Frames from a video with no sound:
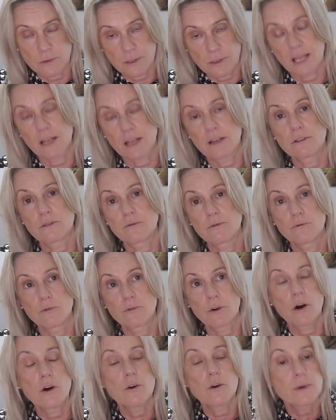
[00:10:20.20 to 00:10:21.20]
get
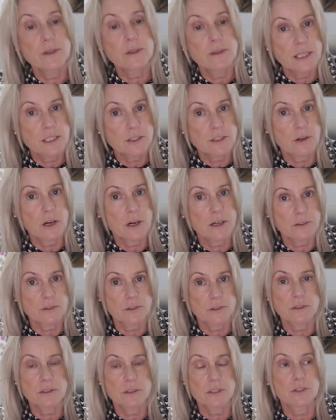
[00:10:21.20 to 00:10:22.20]
wrong when they try to
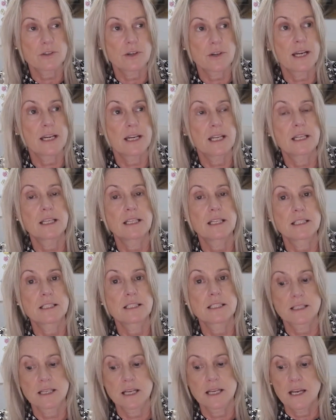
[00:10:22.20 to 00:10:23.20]
do this training
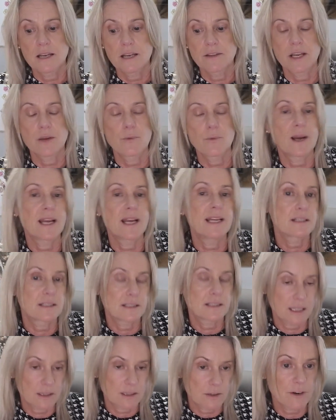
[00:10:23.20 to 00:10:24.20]
is they wait to
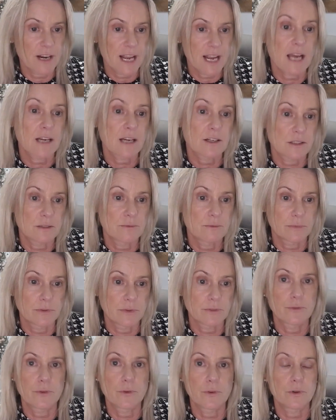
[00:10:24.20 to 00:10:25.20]
see the reaction
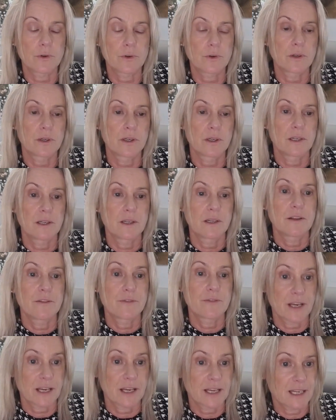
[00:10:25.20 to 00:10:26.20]
before
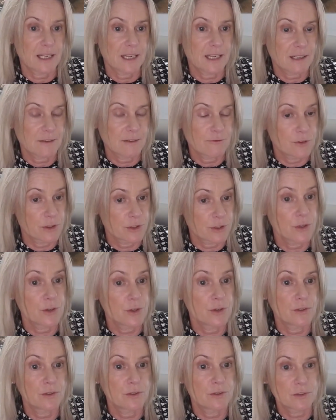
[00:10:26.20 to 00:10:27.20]
they
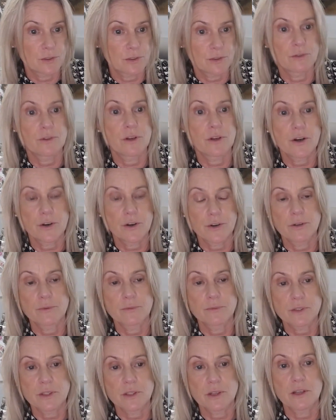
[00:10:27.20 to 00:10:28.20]
return to the
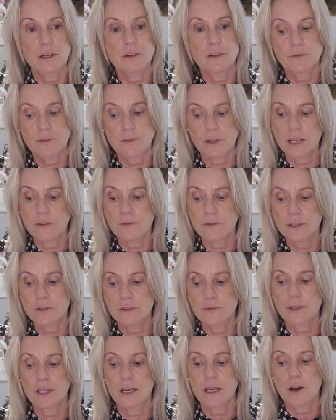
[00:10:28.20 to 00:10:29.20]
home. So even
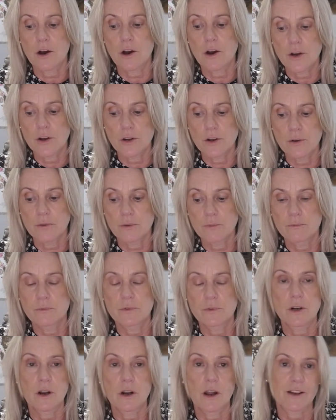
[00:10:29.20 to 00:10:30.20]
if they're
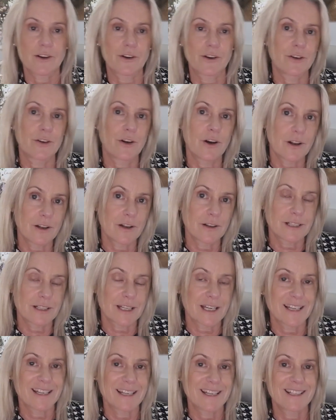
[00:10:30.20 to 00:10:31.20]
home, like on
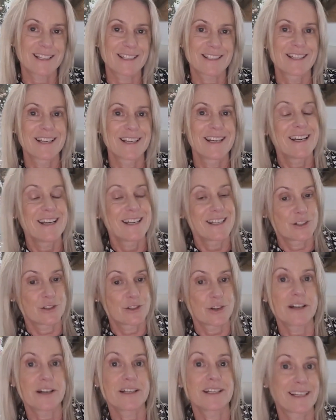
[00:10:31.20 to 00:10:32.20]
holidays,
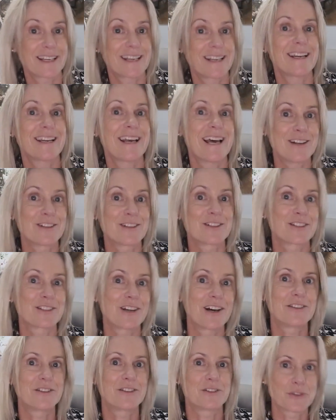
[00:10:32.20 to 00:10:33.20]
try to get
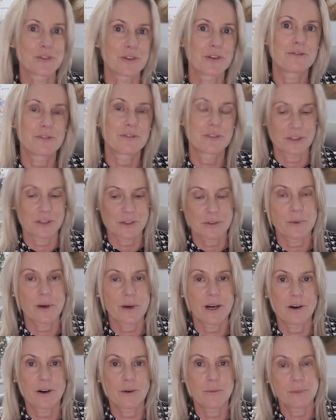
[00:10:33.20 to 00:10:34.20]
outside the door for a little
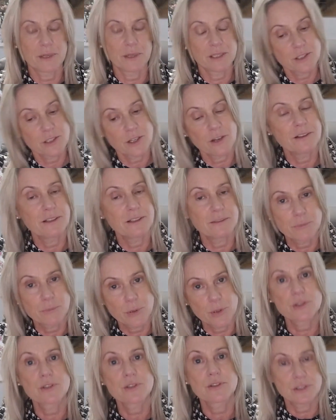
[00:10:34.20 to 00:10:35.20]
while, but don't
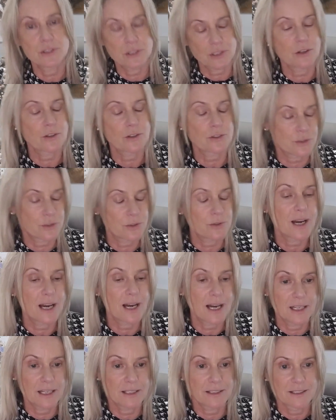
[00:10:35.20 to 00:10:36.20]
push the dog too
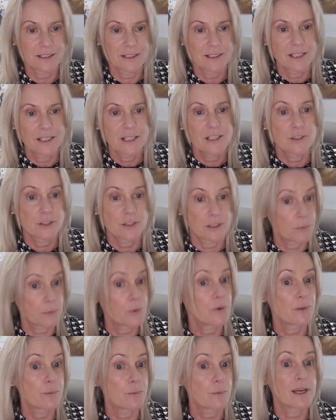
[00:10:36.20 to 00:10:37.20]
hard to the
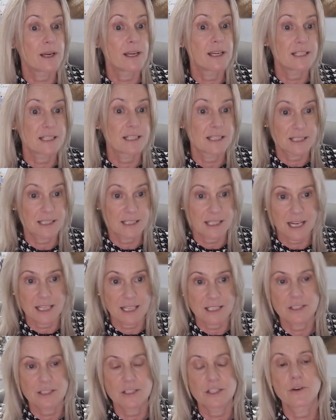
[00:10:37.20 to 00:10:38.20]
point where it
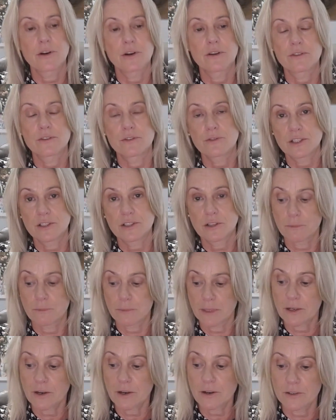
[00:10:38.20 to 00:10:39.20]
starts to go over threshold,
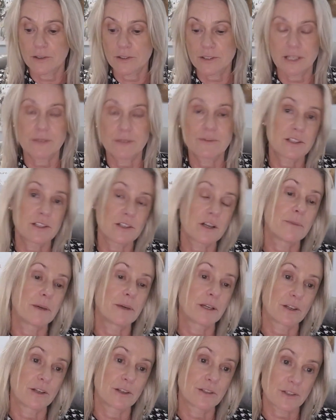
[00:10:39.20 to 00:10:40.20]
because every time
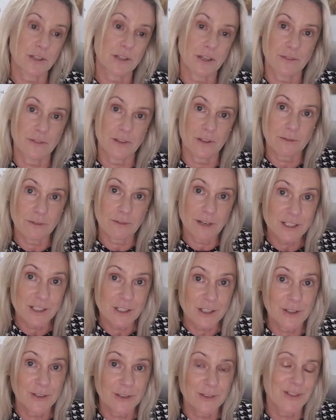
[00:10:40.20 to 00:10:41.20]
it goes over
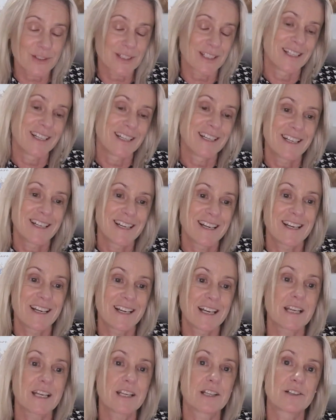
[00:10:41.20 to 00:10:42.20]
threshold,
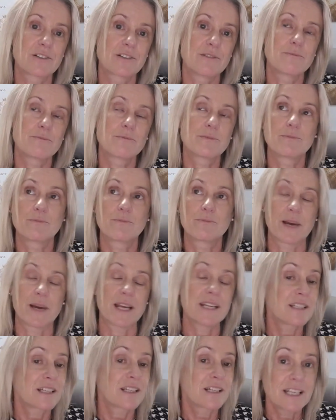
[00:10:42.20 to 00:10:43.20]
it
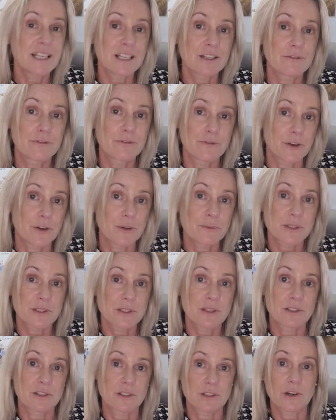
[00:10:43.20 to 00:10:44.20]
basically confirms
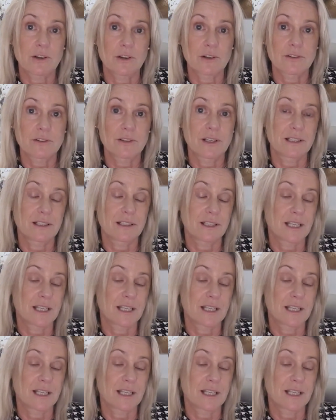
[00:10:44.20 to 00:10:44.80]
to the dog that